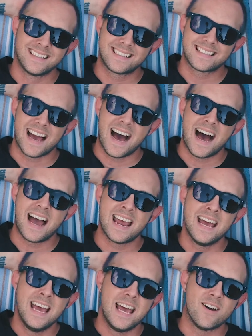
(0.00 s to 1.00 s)
sky,
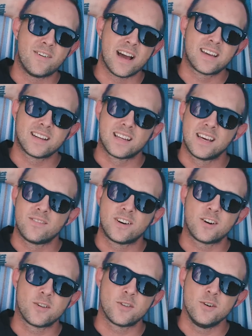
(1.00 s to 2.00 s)
if I could live
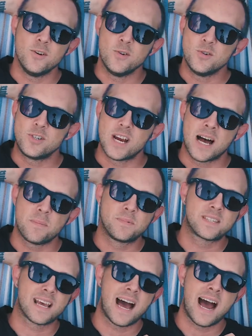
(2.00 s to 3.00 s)
under the new job
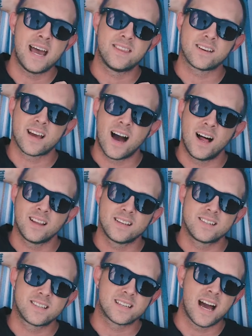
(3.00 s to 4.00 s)
sky, the
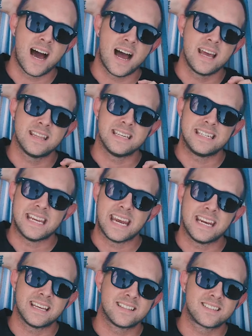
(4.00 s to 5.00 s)
college sky, the
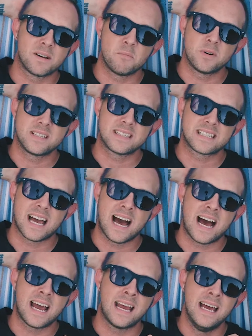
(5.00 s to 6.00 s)
dating someone
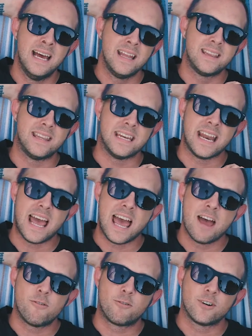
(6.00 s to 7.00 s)
sky, then
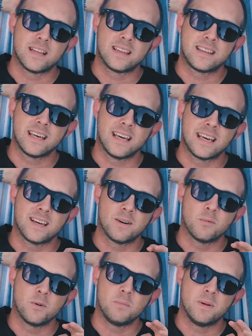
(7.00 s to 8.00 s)
everything
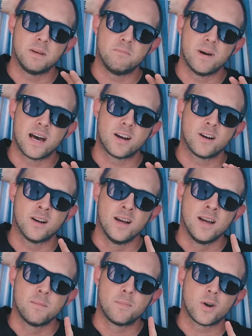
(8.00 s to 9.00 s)
would be better.
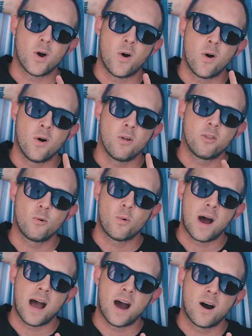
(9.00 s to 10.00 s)
But all the
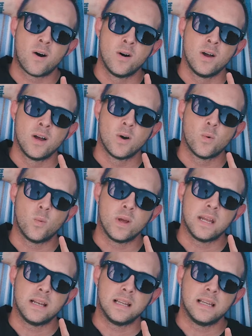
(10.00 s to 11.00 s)
while,
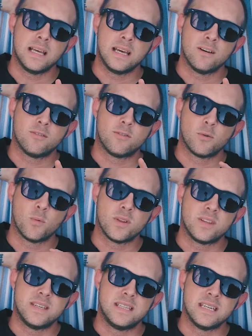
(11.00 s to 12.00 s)
we live
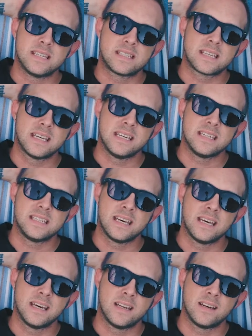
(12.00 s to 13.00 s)
with
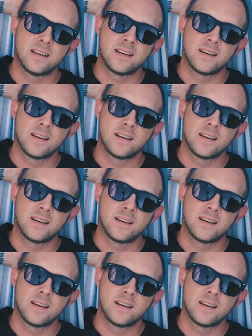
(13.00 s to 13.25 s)
discontent